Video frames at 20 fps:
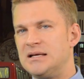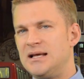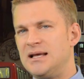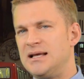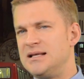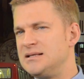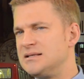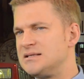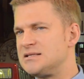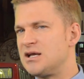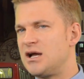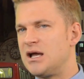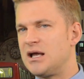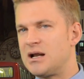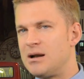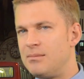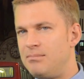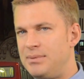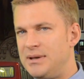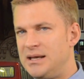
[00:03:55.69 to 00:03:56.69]

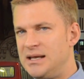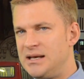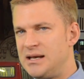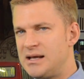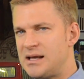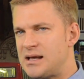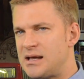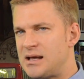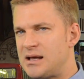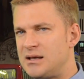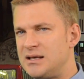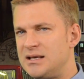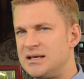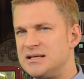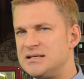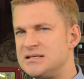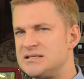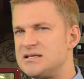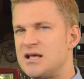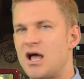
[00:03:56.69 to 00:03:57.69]
Encyclopedia
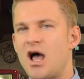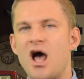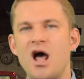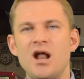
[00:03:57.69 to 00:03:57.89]
is